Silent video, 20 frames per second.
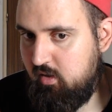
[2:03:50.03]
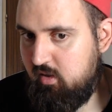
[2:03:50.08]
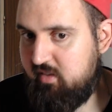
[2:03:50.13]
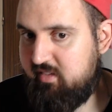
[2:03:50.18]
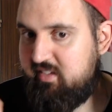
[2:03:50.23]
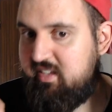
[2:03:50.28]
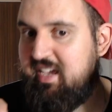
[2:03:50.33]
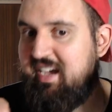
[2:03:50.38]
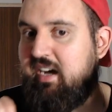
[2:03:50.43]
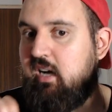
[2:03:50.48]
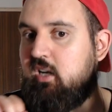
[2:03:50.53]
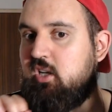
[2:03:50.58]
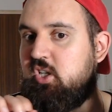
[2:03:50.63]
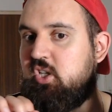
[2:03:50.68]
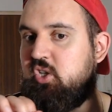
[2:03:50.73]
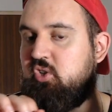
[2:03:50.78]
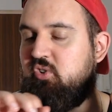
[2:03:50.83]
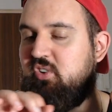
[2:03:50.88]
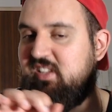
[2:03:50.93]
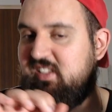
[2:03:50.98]
They are
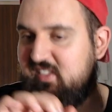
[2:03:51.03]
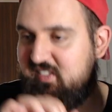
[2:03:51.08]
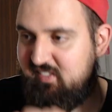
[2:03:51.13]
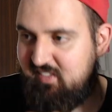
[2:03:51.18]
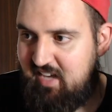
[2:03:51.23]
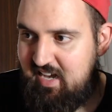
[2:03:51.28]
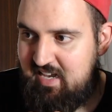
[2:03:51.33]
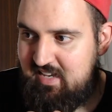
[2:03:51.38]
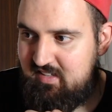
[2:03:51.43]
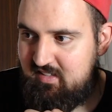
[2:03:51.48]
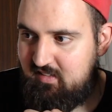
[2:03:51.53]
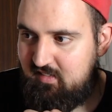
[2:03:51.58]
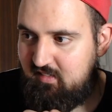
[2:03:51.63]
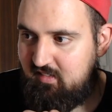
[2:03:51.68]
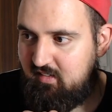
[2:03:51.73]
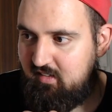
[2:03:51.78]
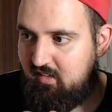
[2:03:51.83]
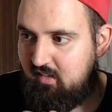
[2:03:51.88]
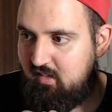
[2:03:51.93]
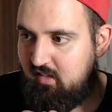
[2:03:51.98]

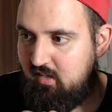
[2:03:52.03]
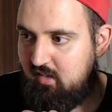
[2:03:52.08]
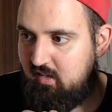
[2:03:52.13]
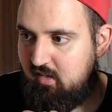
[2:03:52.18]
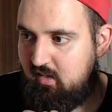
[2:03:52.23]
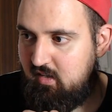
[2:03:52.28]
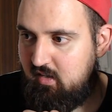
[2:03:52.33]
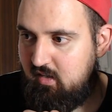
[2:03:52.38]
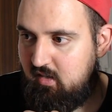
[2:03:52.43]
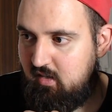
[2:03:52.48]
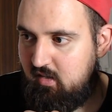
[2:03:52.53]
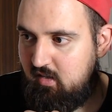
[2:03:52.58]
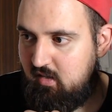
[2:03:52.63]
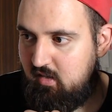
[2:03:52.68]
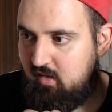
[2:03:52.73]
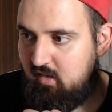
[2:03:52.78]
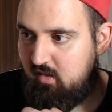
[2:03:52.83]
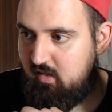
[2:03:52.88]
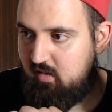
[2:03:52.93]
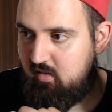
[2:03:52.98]
criticized
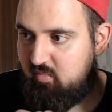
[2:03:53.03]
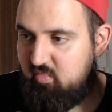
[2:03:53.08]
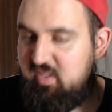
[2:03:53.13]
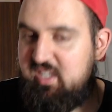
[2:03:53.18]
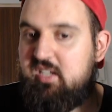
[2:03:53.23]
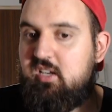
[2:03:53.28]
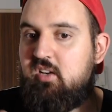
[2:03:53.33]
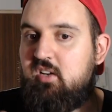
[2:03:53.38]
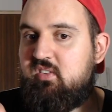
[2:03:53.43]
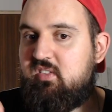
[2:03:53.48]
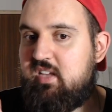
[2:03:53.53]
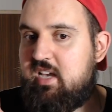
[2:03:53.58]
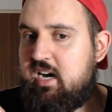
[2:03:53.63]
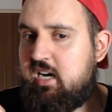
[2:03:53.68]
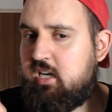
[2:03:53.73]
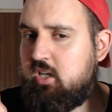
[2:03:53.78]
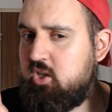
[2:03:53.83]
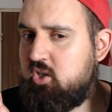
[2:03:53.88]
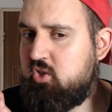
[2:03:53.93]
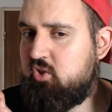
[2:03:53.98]
because they
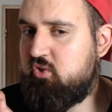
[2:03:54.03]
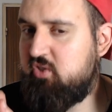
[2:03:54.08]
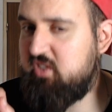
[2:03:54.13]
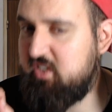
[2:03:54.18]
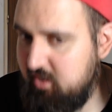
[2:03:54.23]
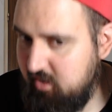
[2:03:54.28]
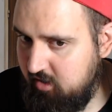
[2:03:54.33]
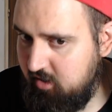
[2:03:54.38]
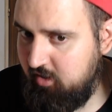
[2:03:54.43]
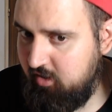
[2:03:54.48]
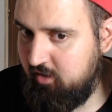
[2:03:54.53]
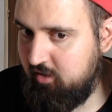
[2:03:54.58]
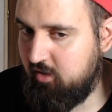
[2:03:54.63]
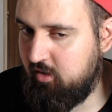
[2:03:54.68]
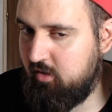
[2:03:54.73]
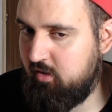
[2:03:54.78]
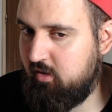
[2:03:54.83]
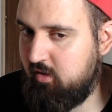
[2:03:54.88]
are critical.